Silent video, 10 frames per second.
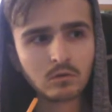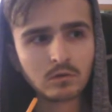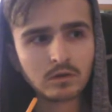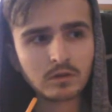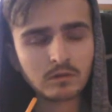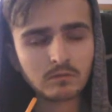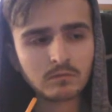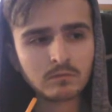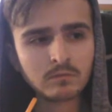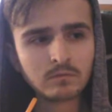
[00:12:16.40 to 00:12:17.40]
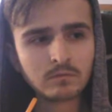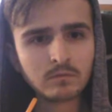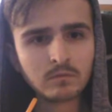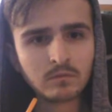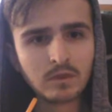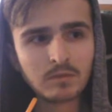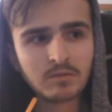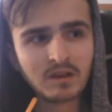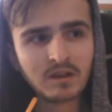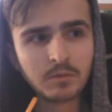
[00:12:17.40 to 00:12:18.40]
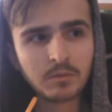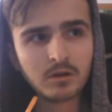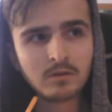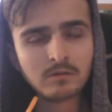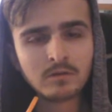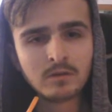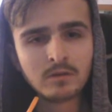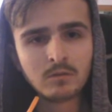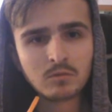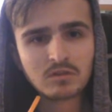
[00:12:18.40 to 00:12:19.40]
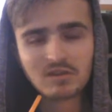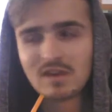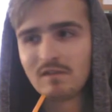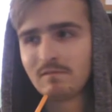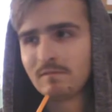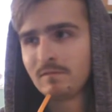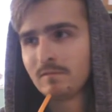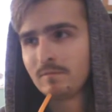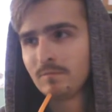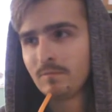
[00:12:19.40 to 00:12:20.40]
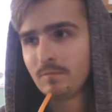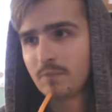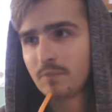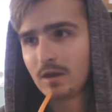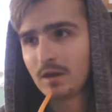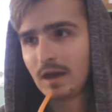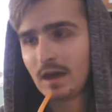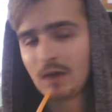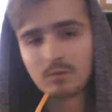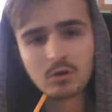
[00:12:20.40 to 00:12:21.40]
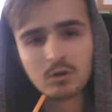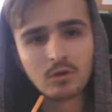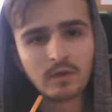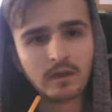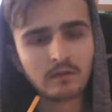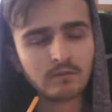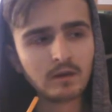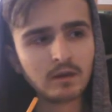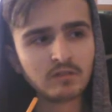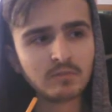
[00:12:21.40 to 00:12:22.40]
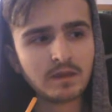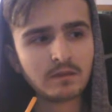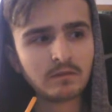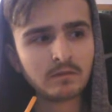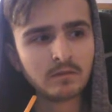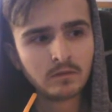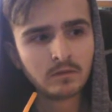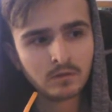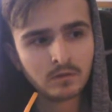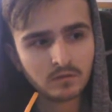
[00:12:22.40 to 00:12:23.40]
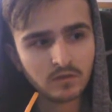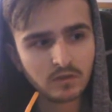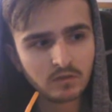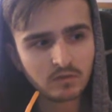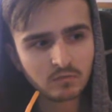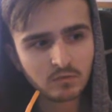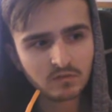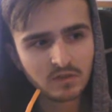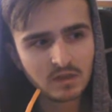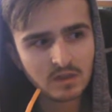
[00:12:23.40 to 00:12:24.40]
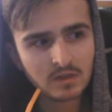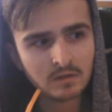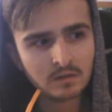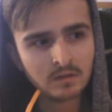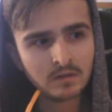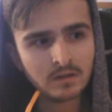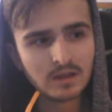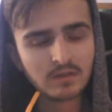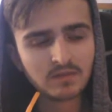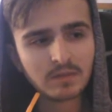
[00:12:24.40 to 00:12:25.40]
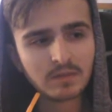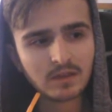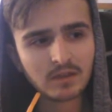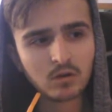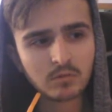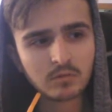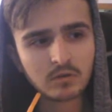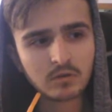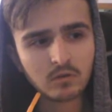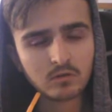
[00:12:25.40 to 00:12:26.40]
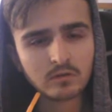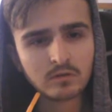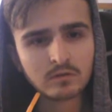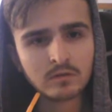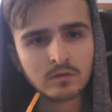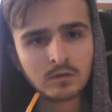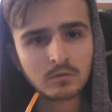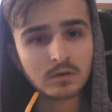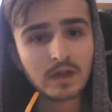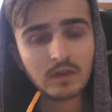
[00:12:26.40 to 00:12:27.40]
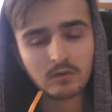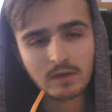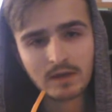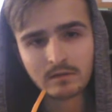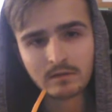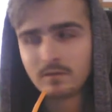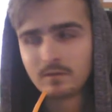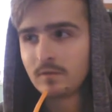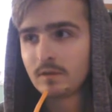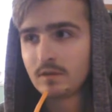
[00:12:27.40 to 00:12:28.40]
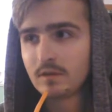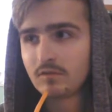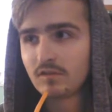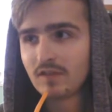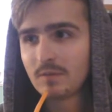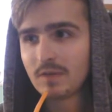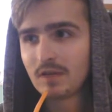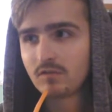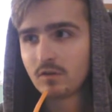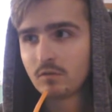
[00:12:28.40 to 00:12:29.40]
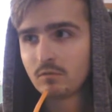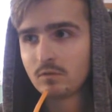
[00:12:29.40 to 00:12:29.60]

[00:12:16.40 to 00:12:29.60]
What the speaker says: you know, to any particular part, just here. But how we got there, I'll explain. So this was the same day I had the argument with the doctor, which I'll get into later. It was the same day, so